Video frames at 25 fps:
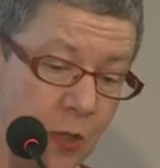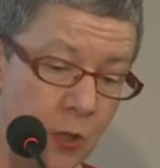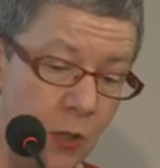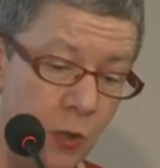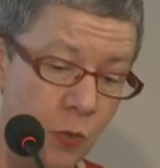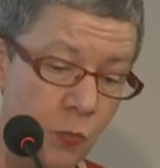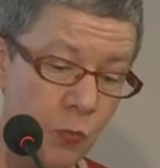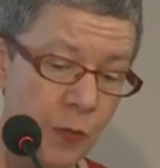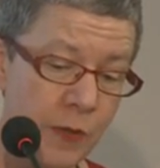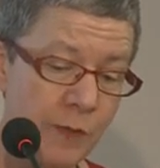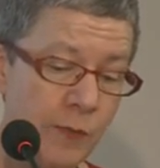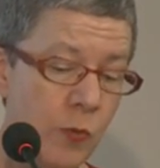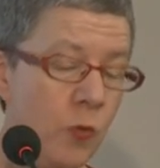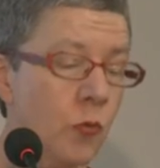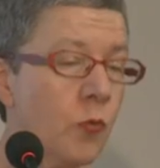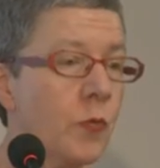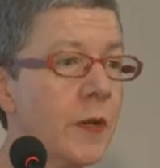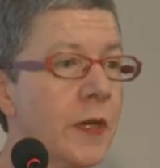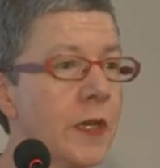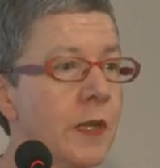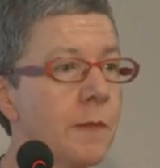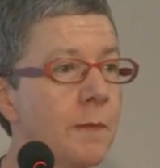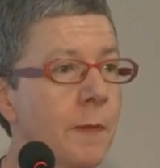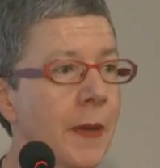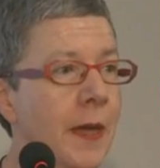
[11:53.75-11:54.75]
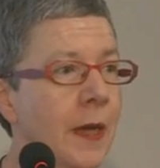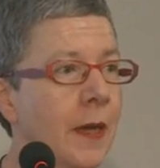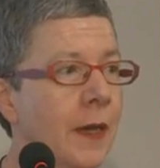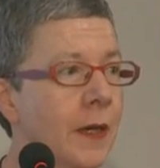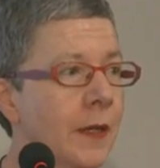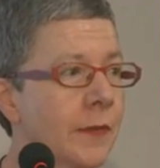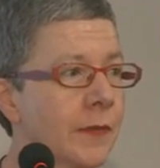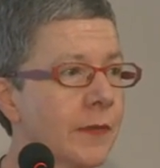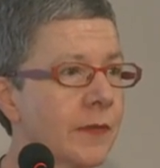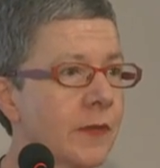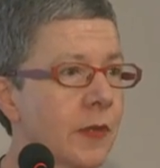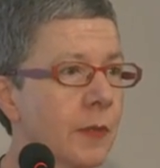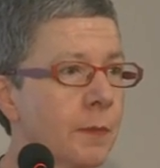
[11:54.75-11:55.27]
we've already
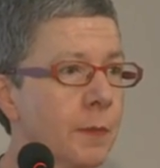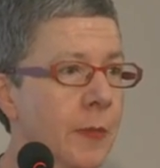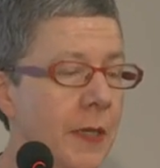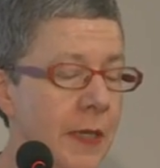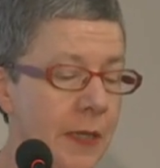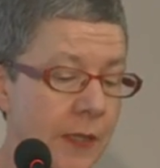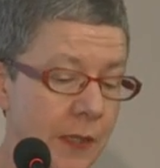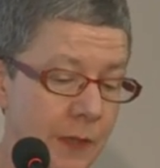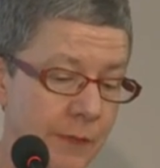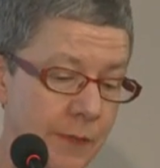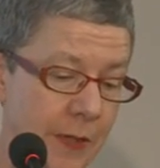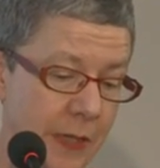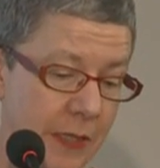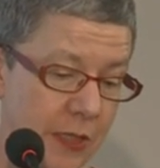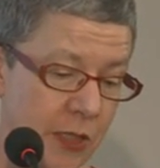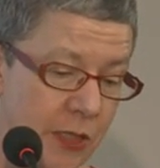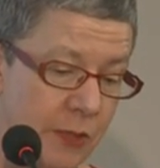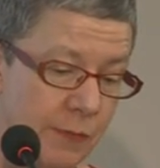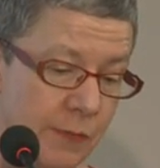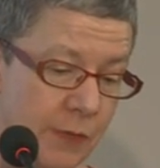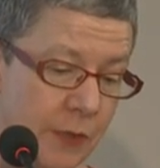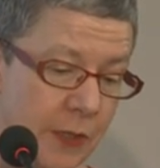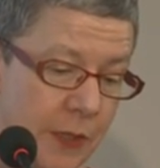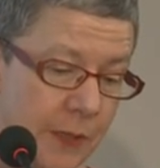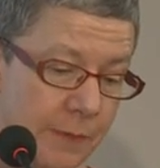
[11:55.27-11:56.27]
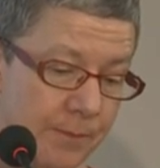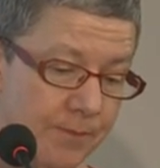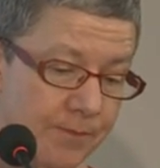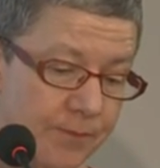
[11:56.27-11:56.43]
passed the peak of activity,